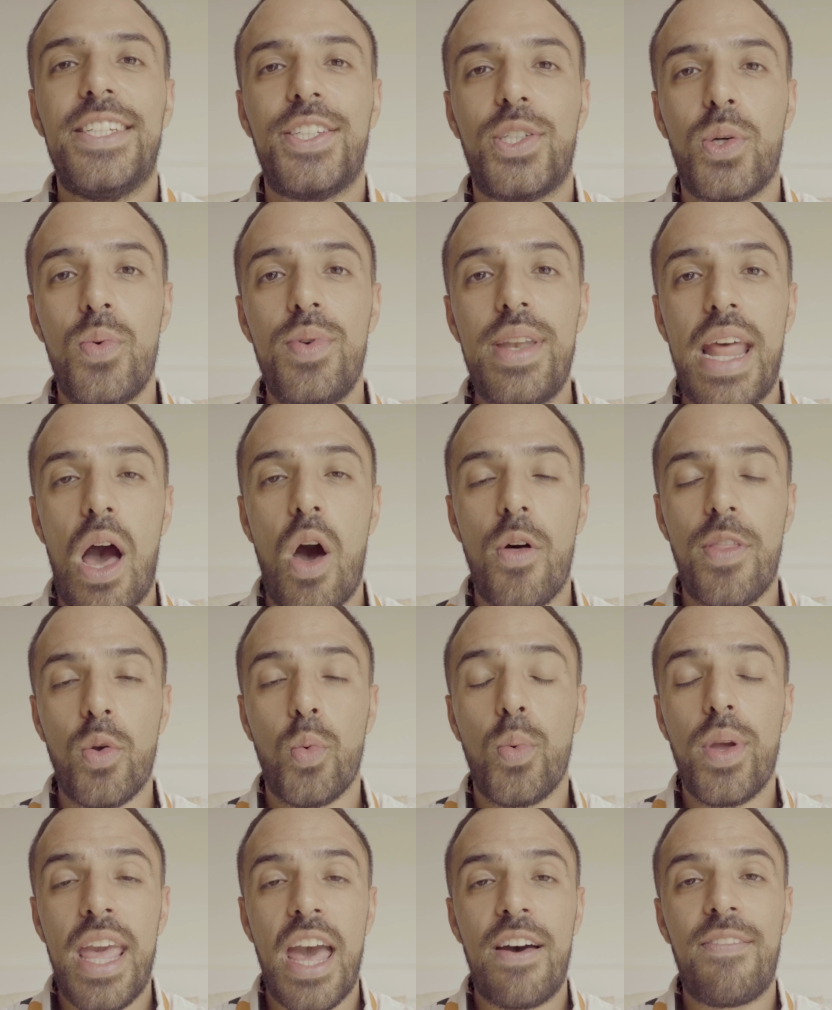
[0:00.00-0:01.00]
So now that
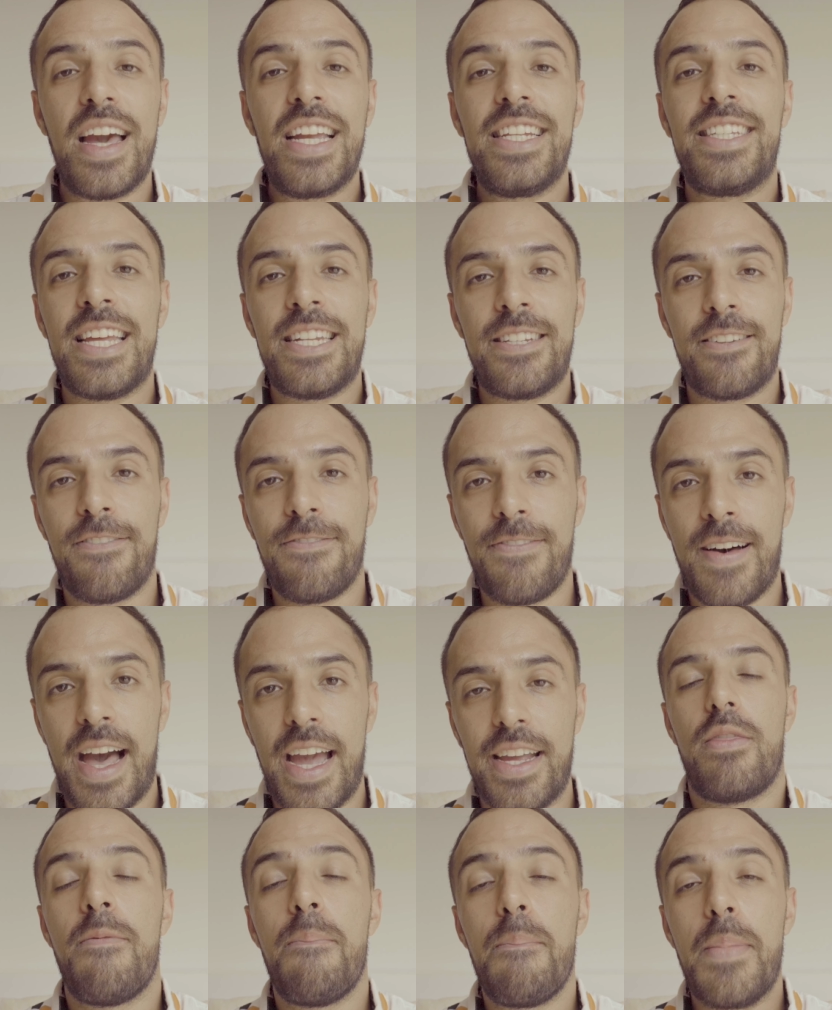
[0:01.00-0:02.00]
we have
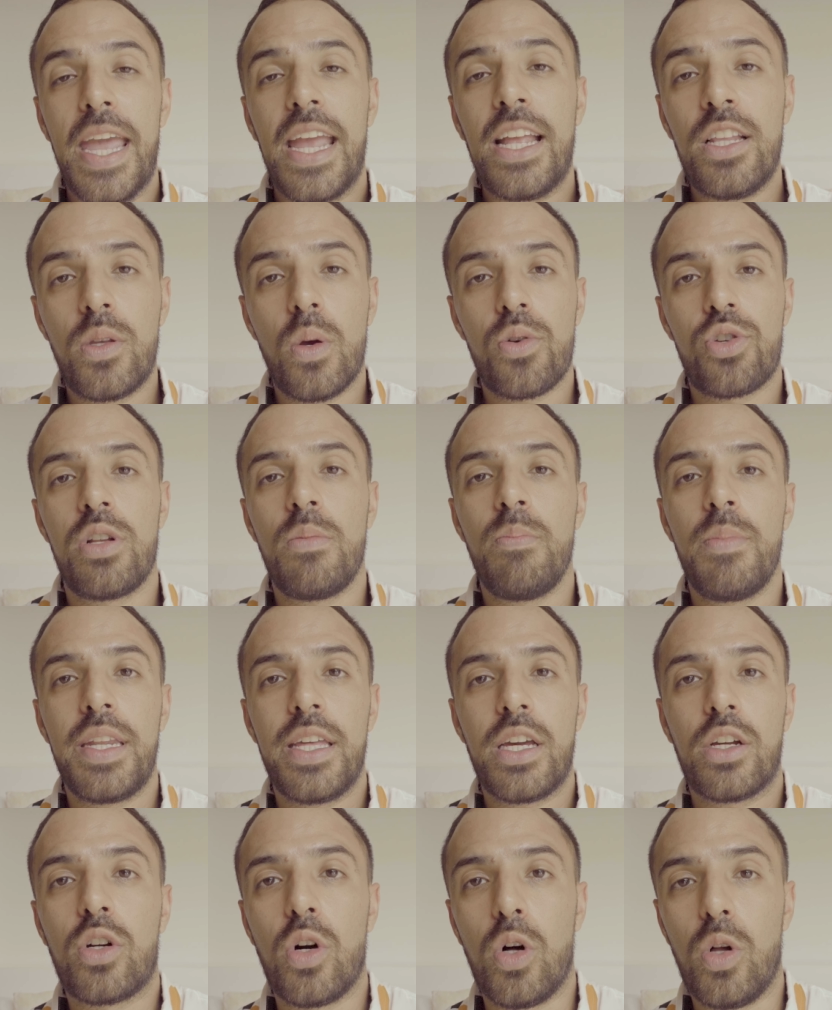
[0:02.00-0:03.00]
identified the main social
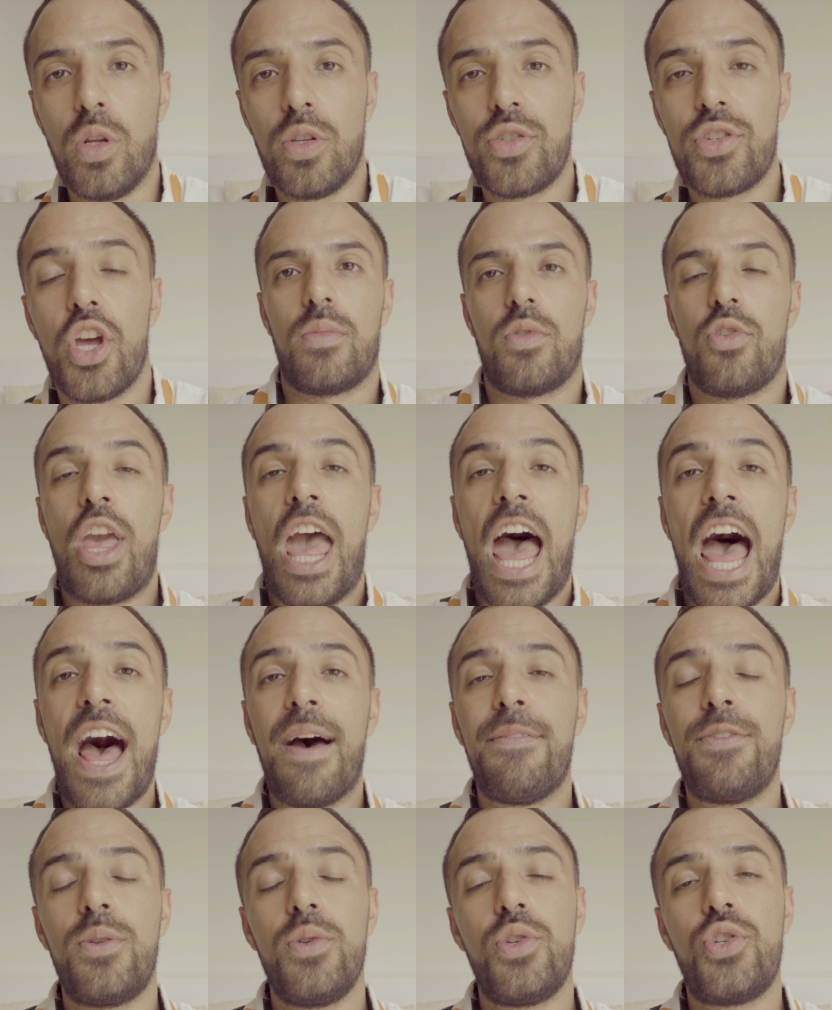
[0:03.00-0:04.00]
media goals, you
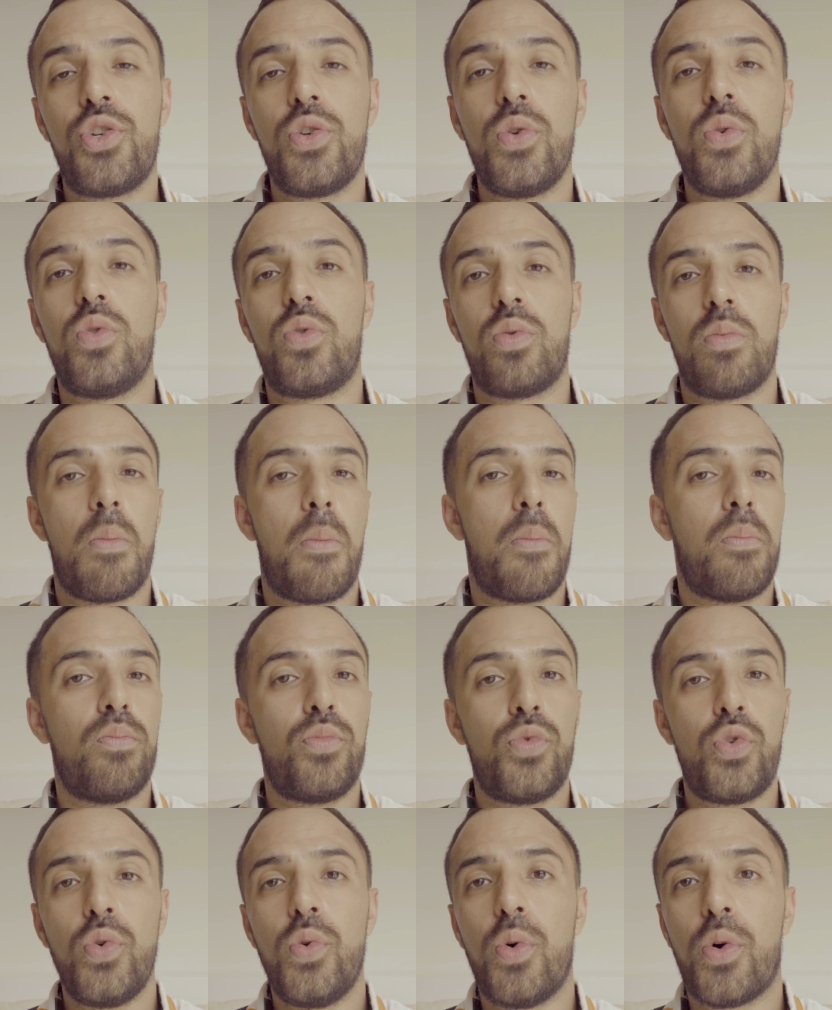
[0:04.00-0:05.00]
have to choose
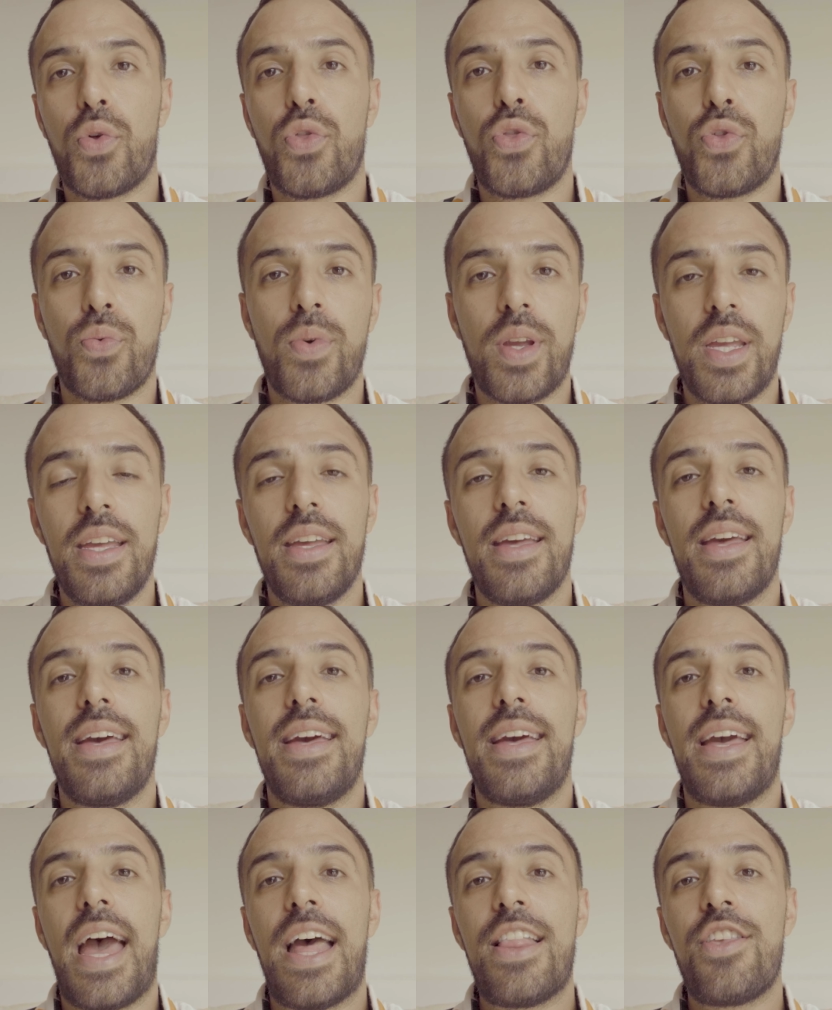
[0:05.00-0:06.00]
2 or 3
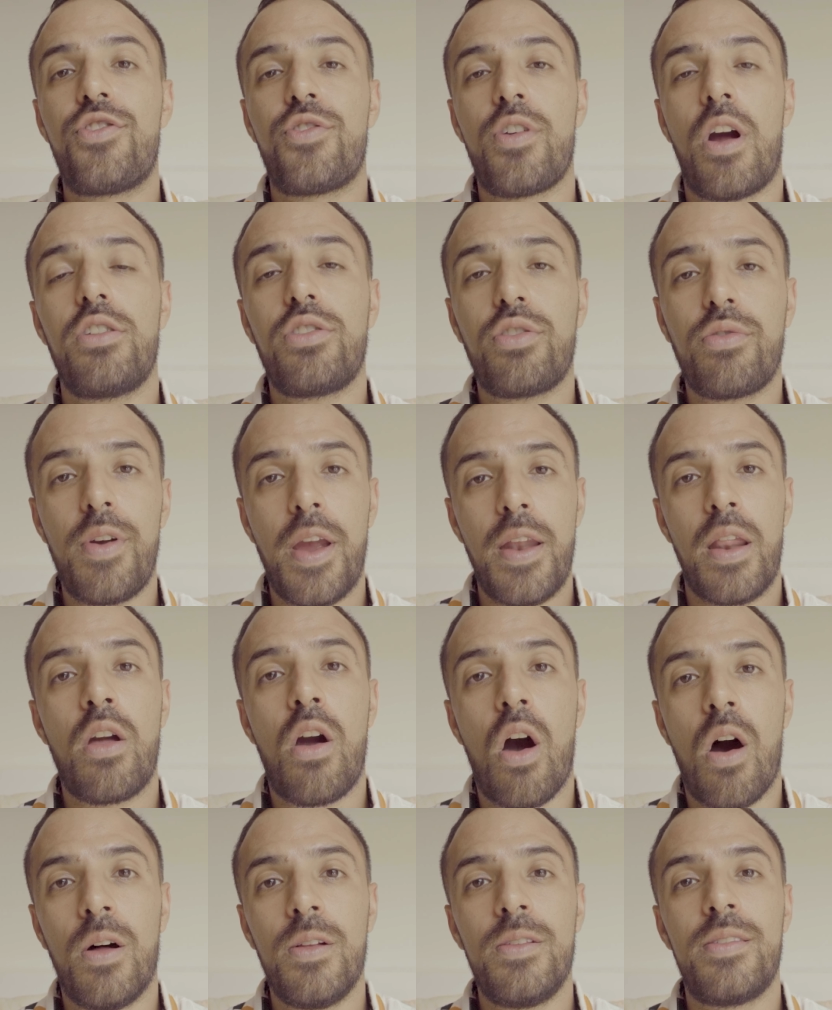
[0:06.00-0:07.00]
and start creating
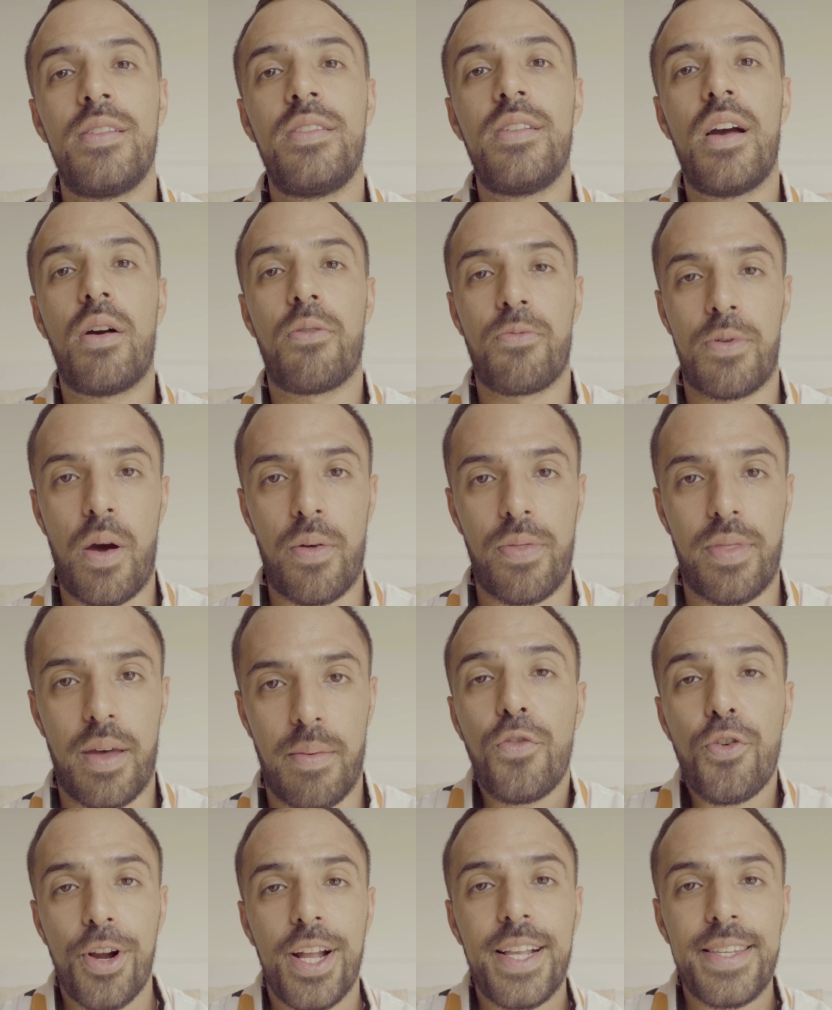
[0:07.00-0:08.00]
content around them. For